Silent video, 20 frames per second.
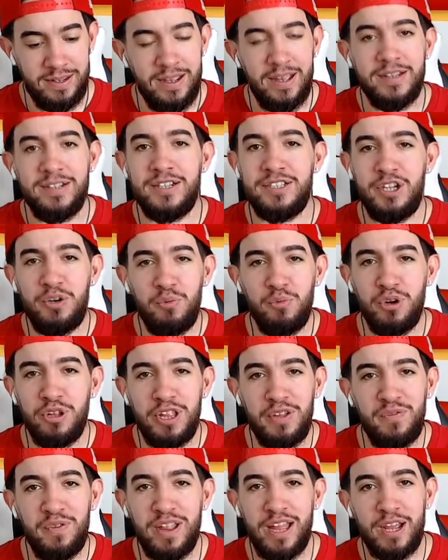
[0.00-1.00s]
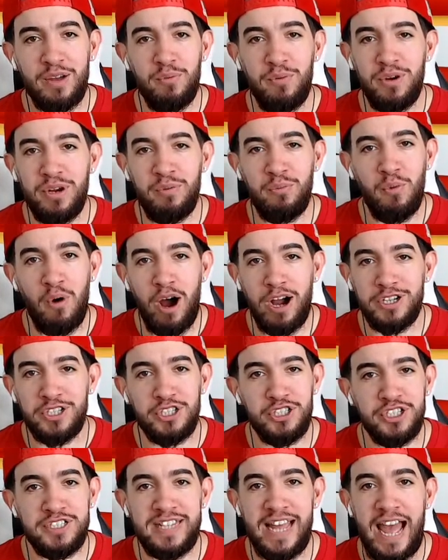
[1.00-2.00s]
Does it really feel like we watched
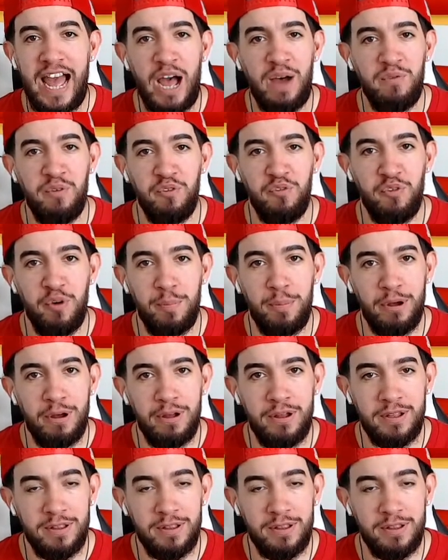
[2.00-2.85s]
just a half of football?